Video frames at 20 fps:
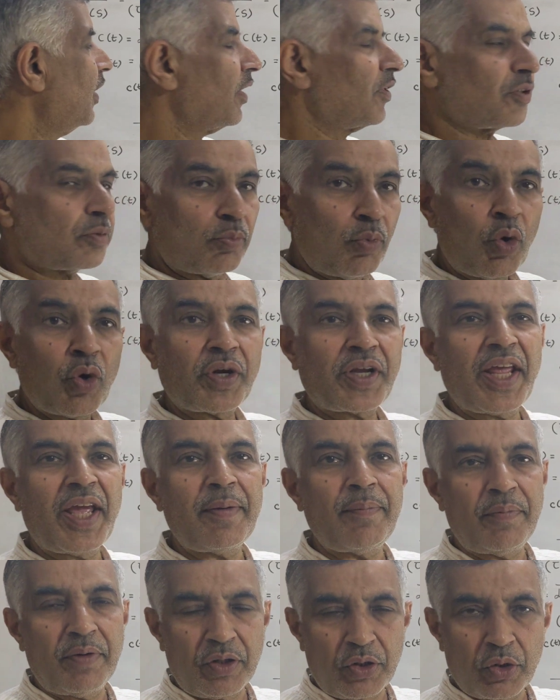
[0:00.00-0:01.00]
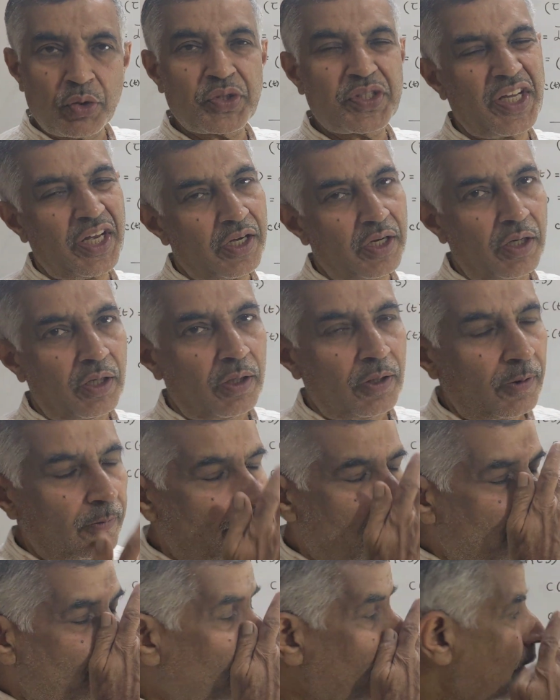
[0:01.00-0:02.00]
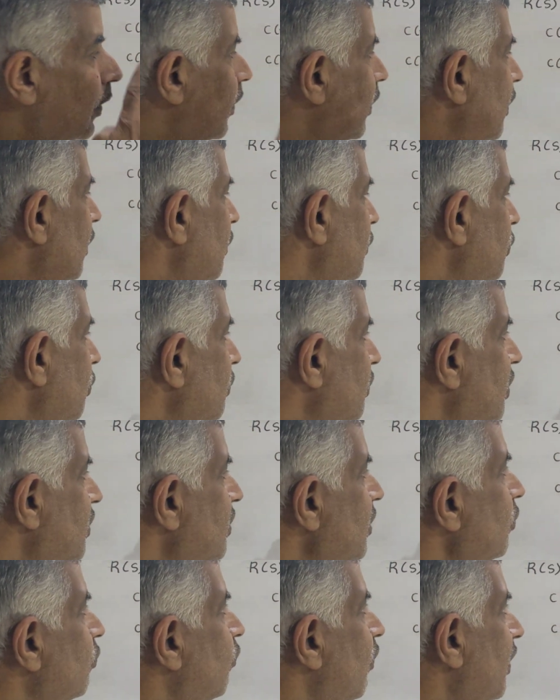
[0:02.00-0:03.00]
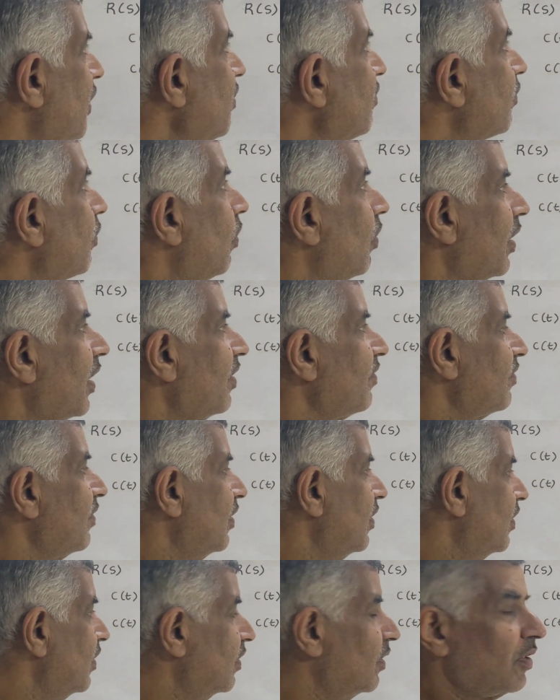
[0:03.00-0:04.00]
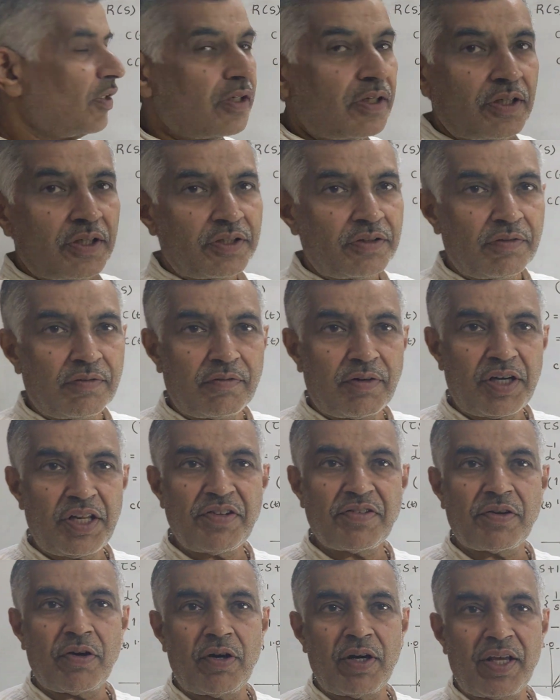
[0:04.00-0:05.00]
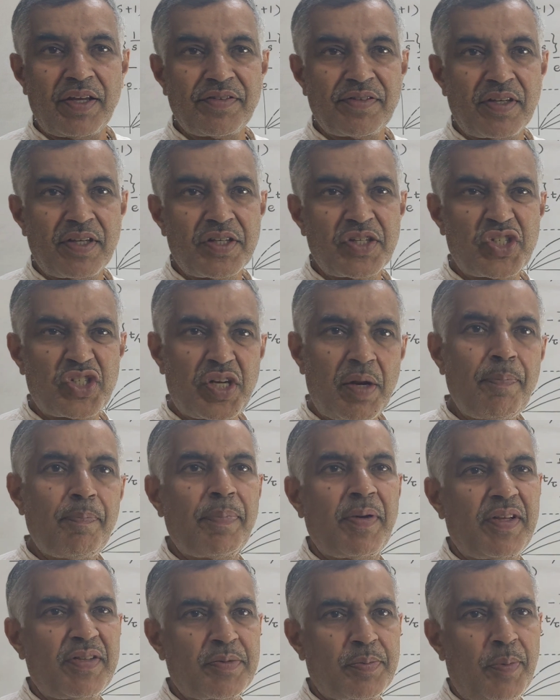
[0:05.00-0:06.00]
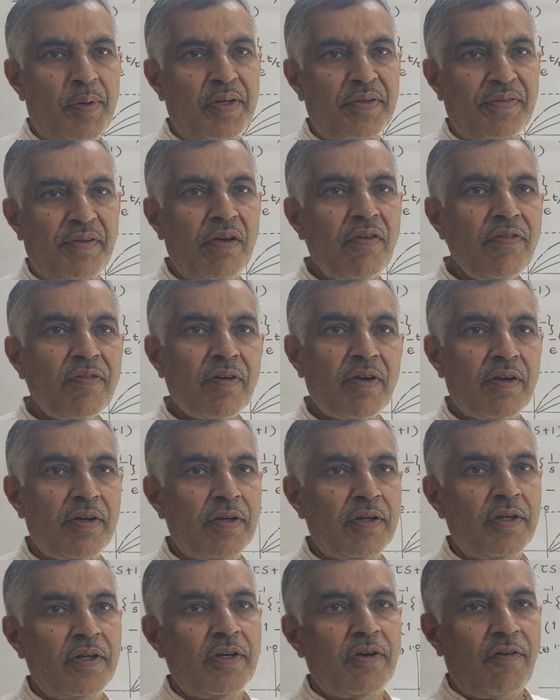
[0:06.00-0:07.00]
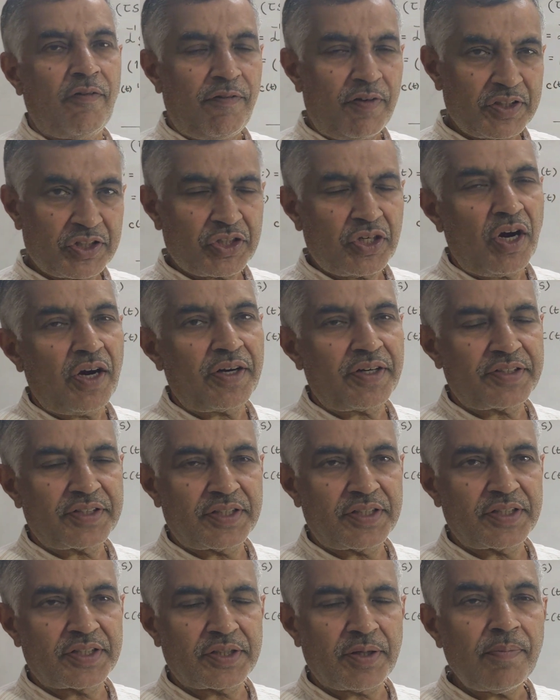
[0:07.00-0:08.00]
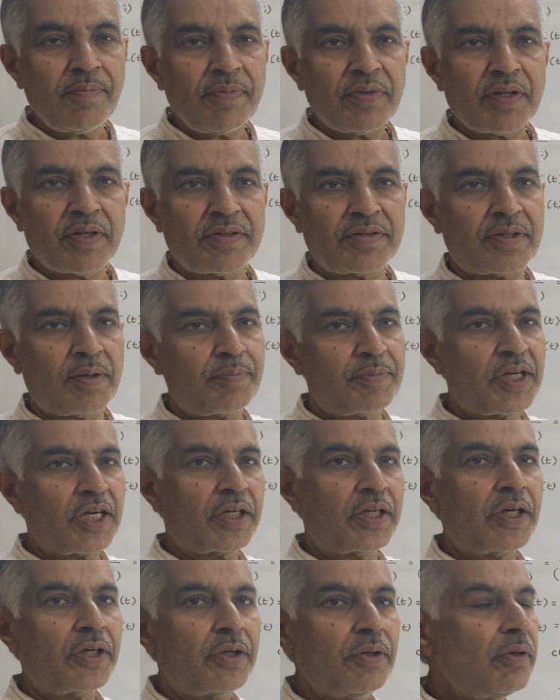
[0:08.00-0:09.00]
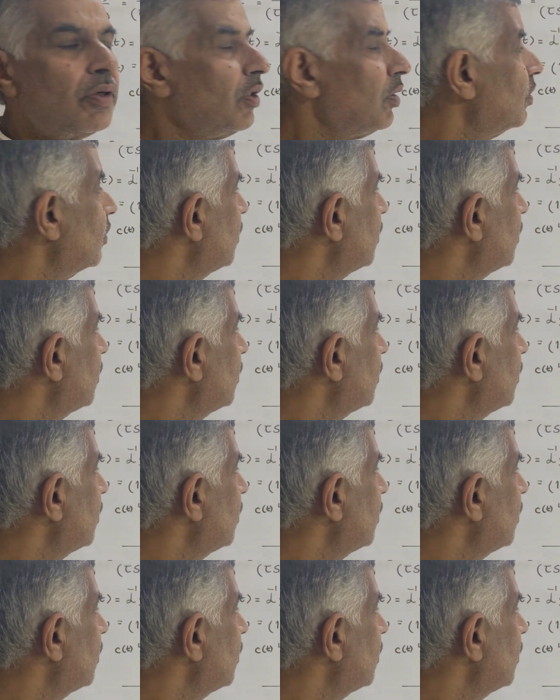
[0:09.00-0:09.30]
takes more time to settle. So this is what is called as step response of first order system subjected to